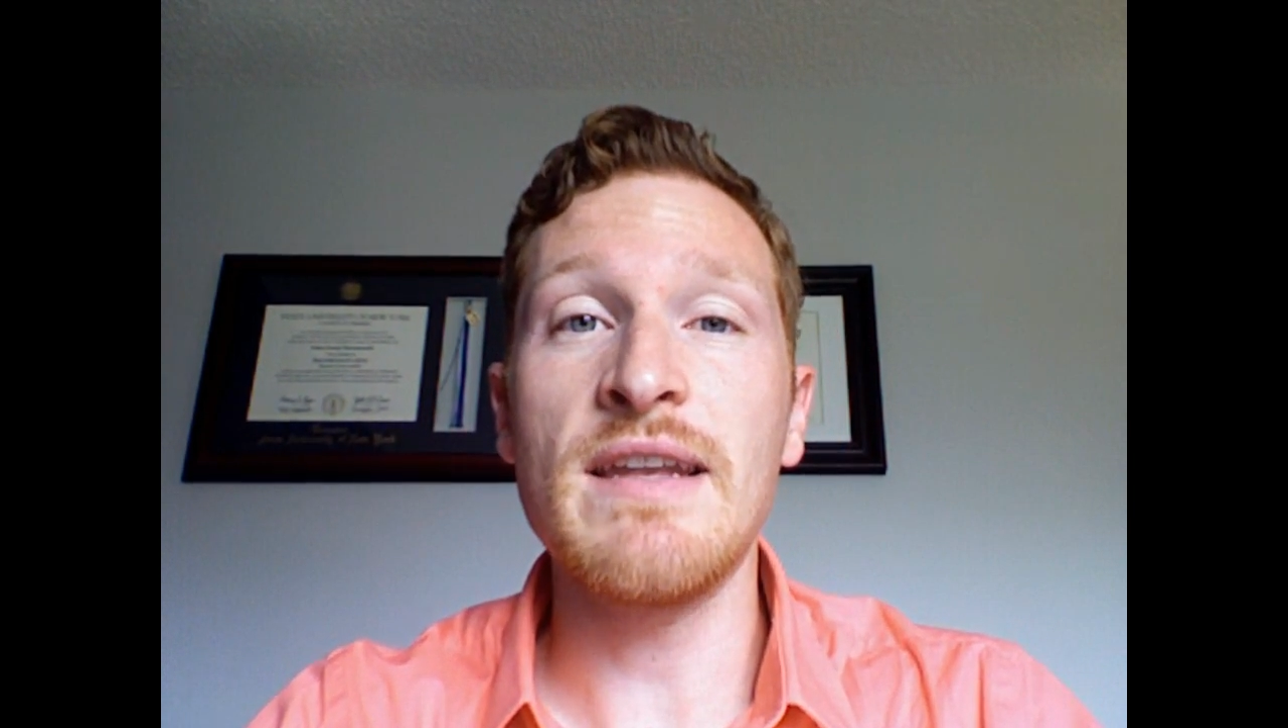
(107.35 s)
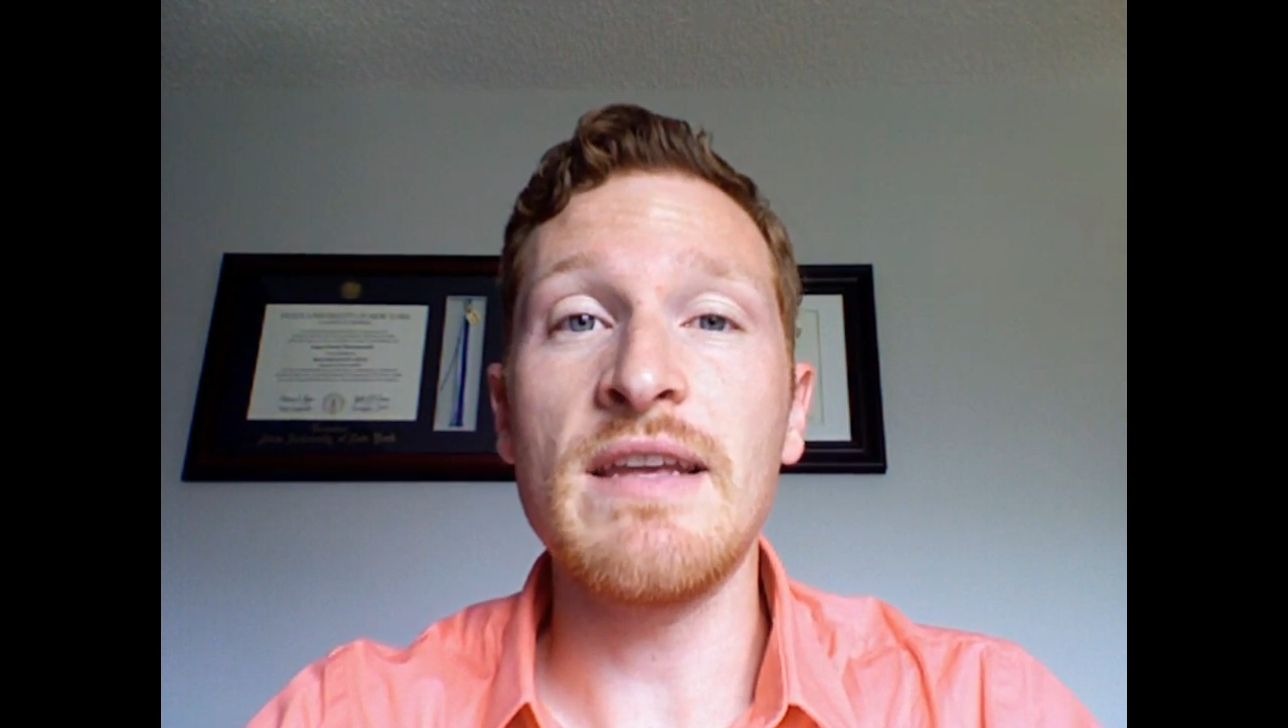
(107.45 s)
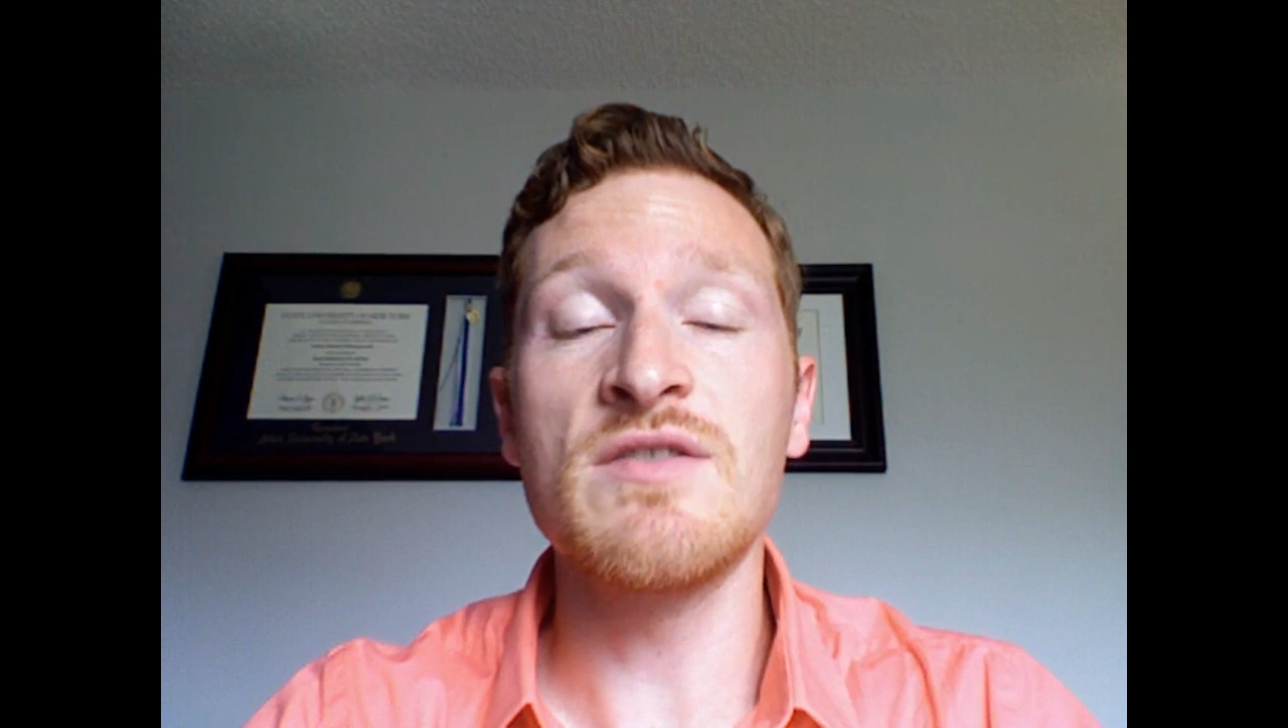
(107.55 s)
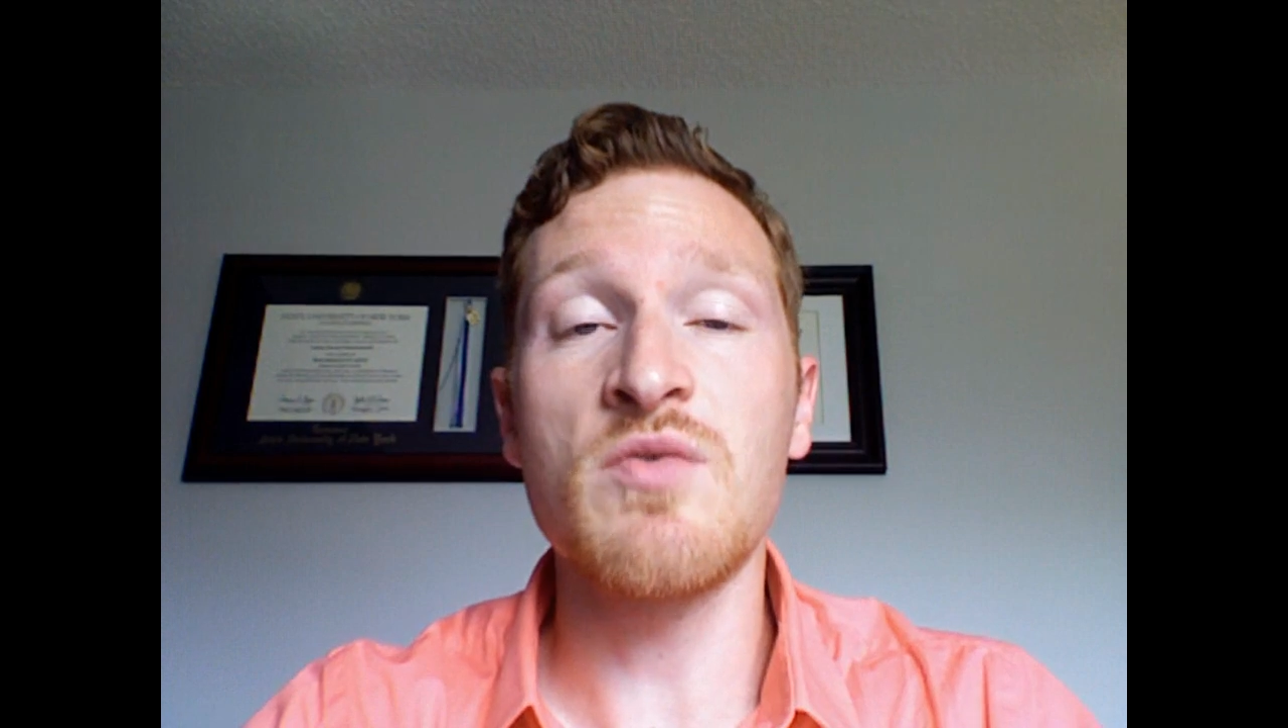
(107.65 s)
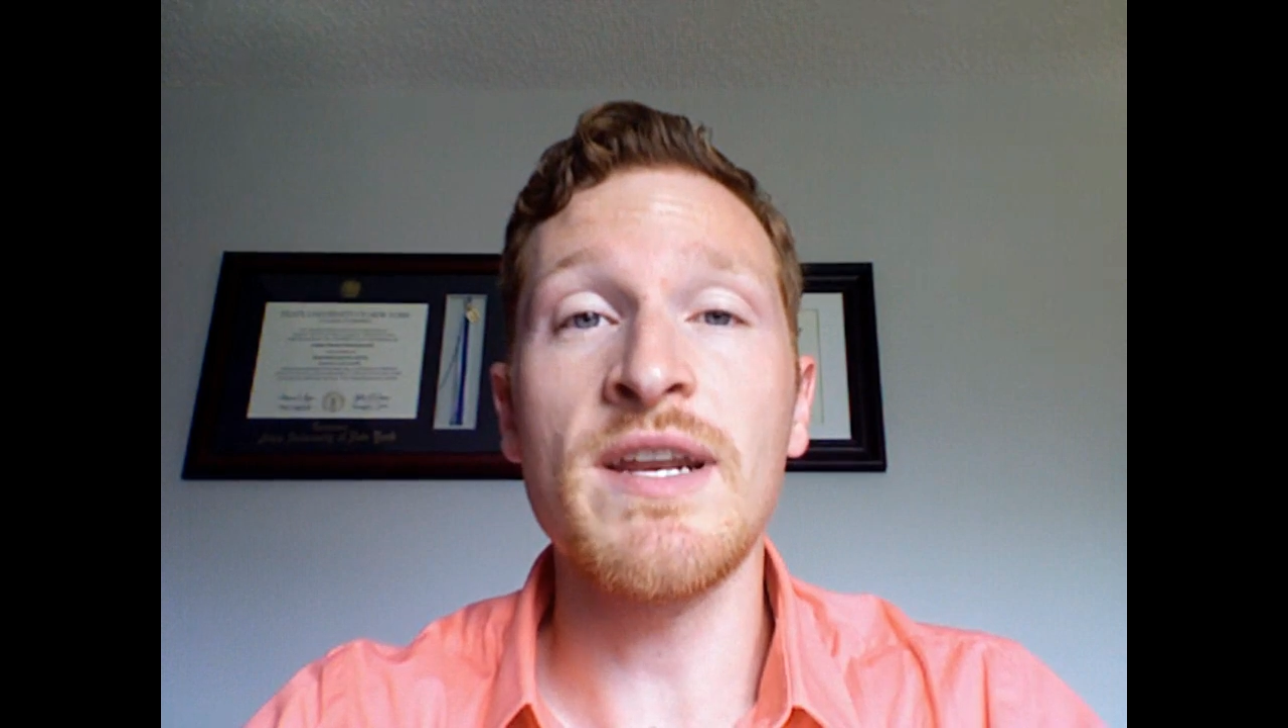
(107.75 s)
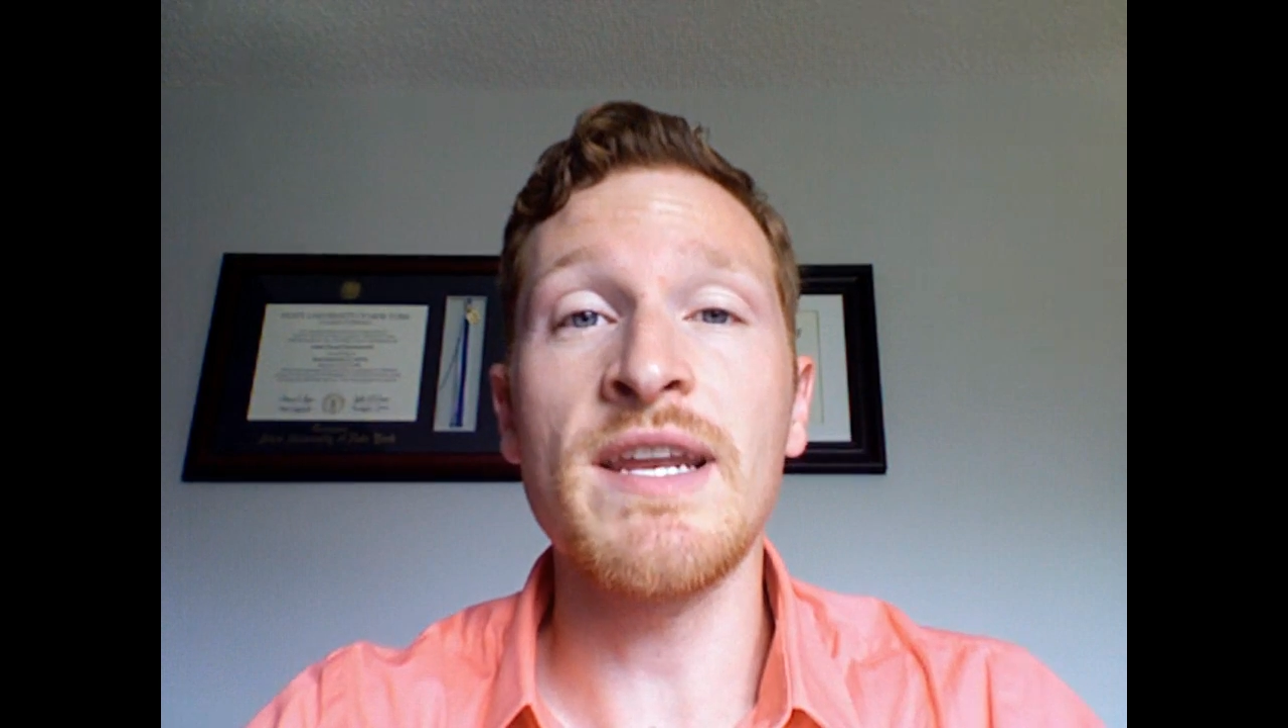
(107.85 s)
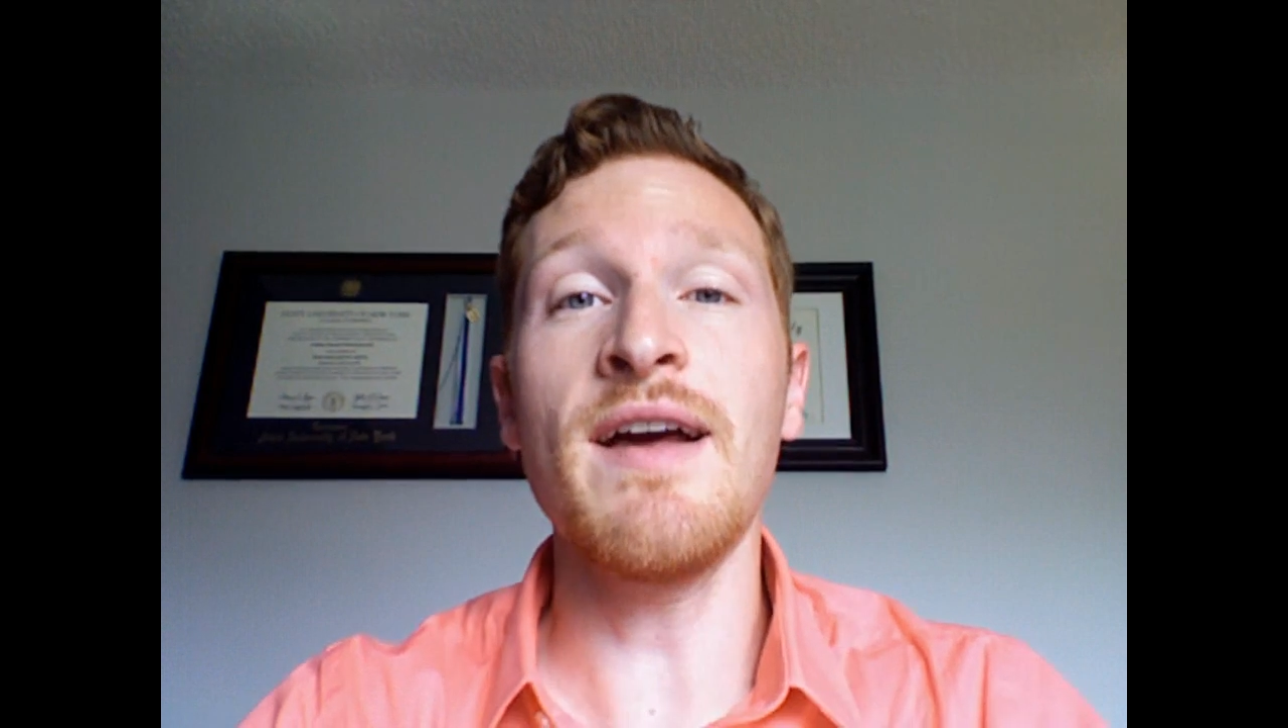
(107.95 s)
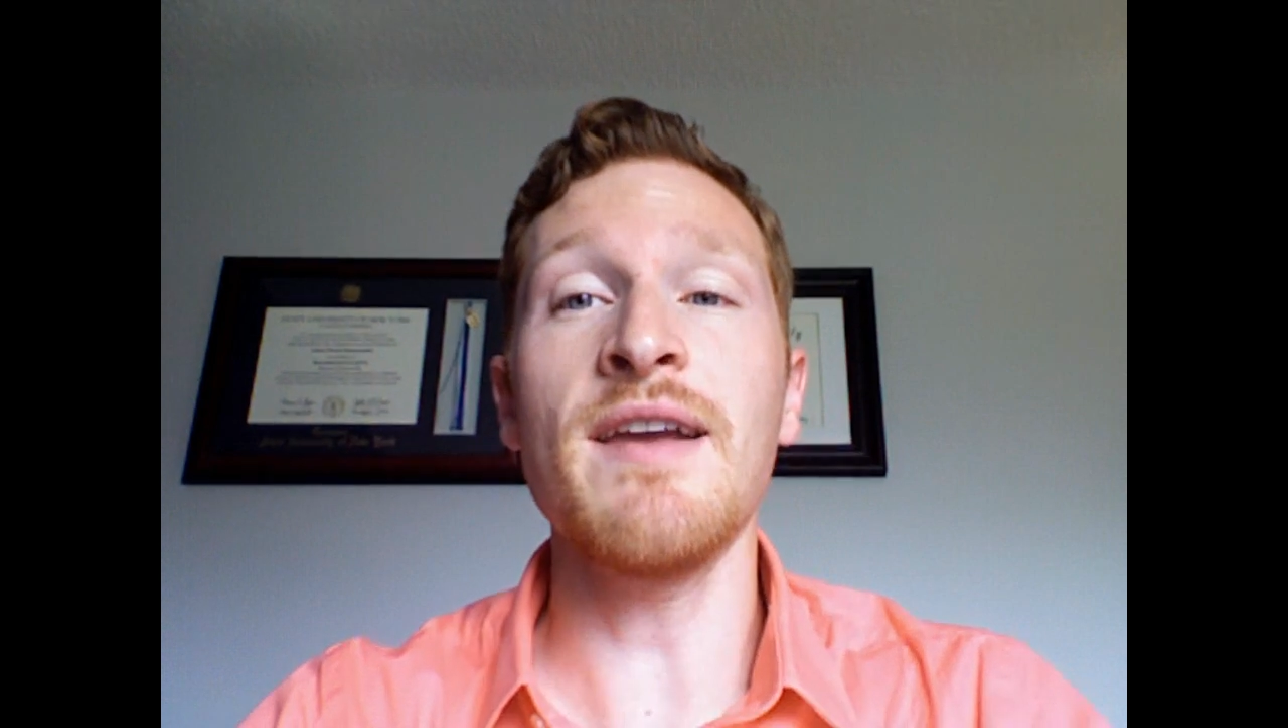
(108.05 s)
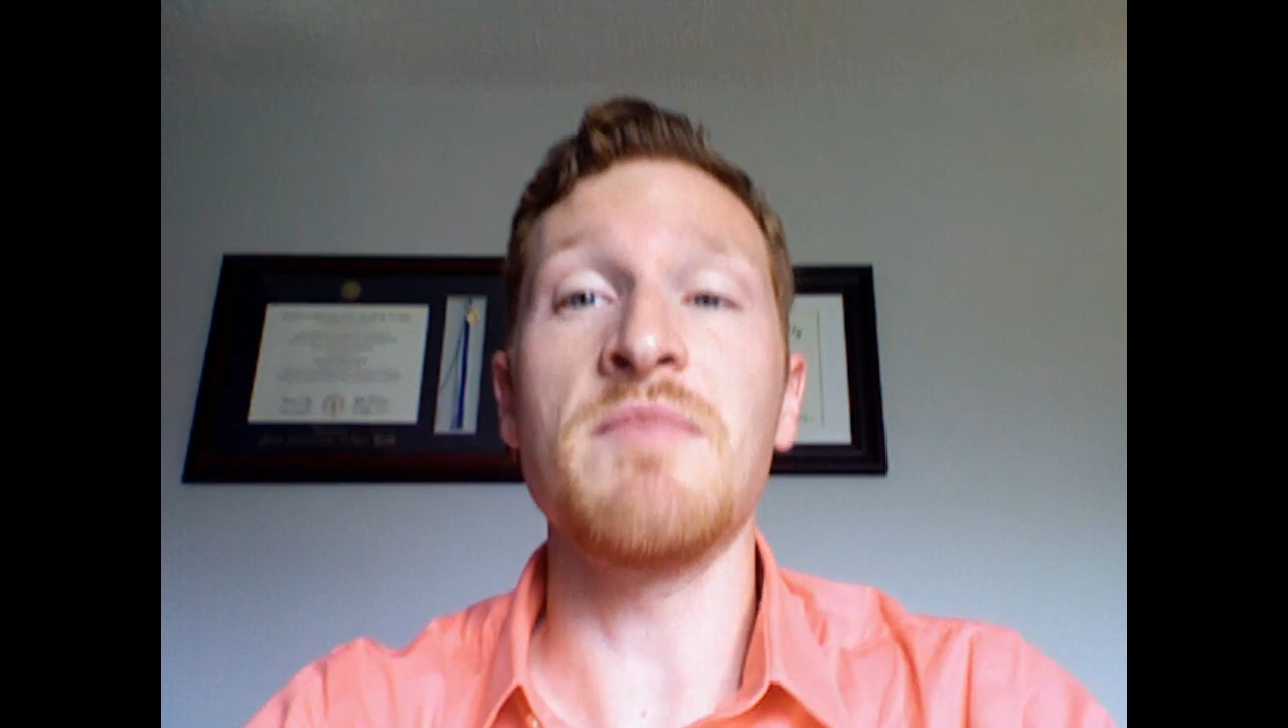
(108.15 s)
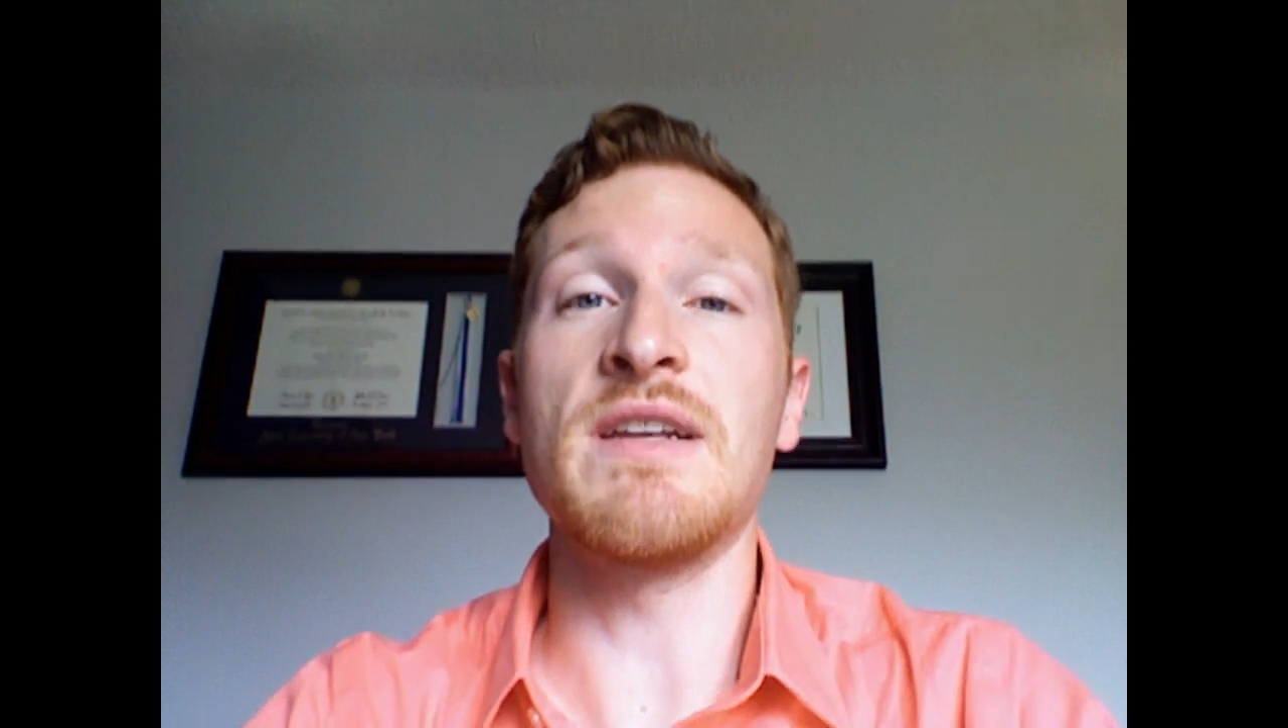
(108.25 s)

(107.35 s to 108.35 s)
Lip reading: in 29